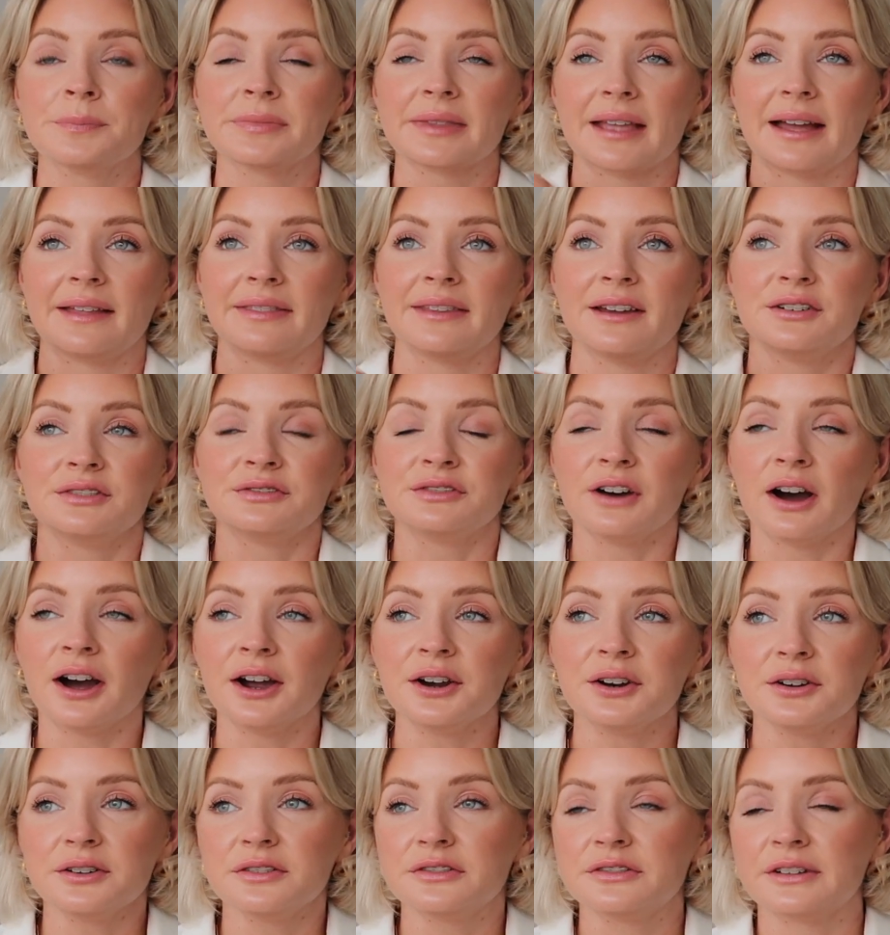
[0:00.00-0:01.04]
And that
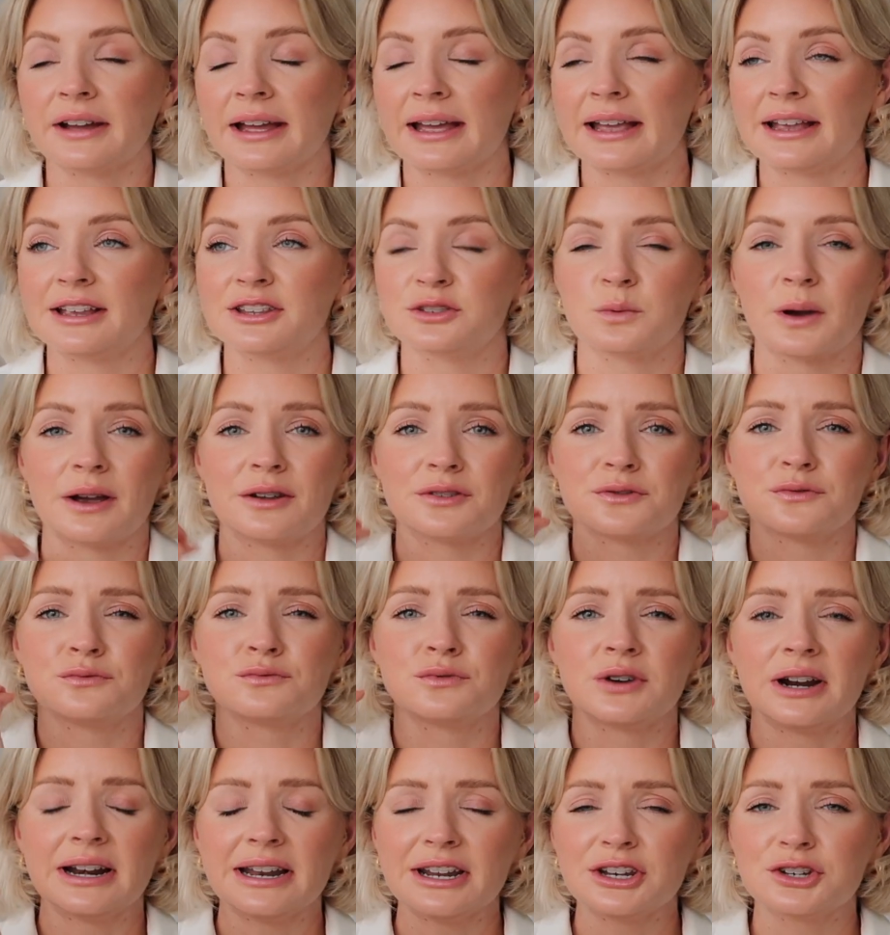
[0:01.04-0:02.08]
final phase where it's
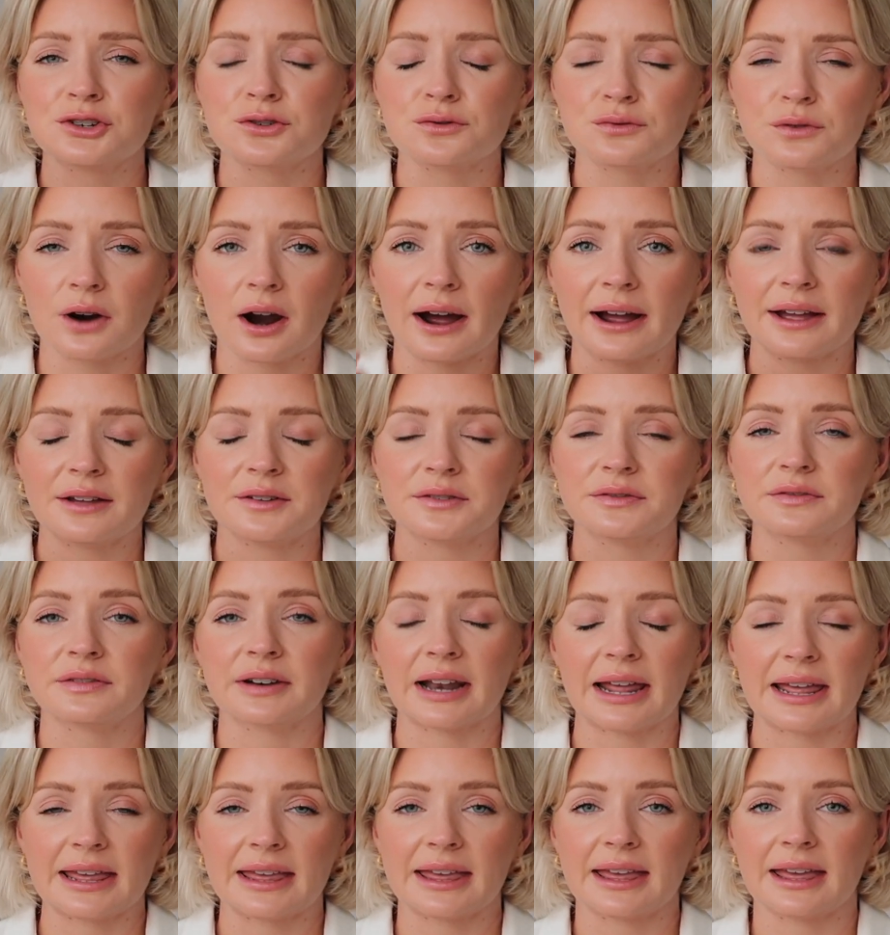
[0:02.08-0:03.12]
really dry and
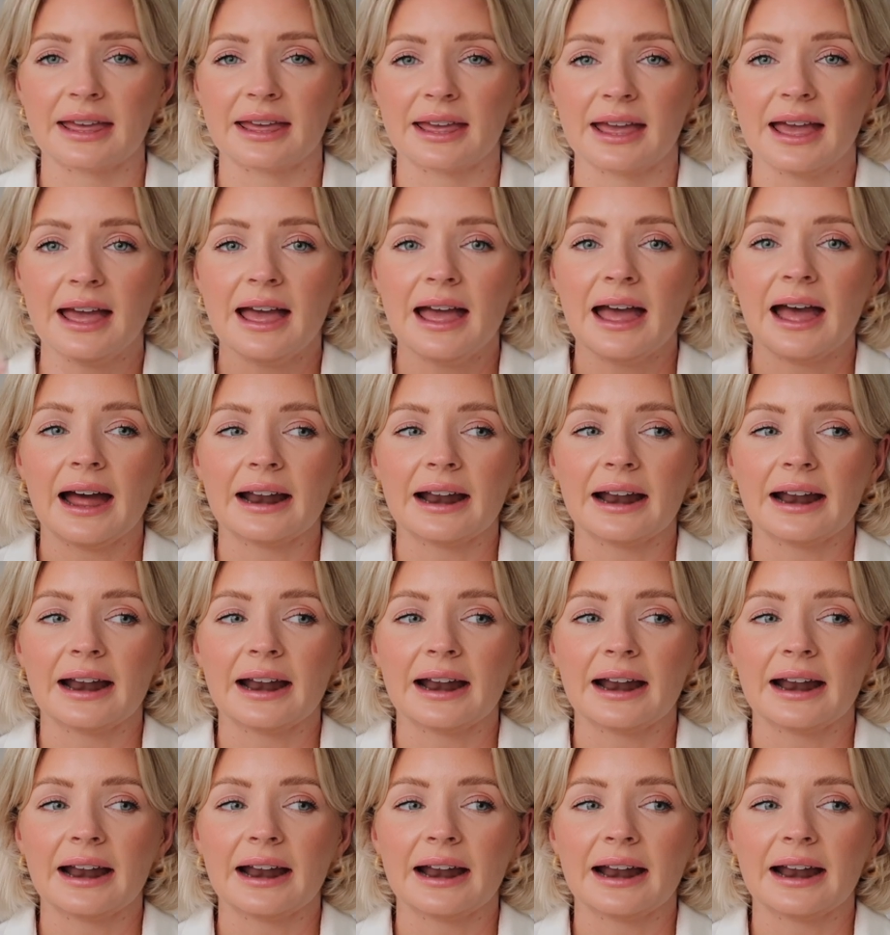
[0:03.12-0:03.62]
flaky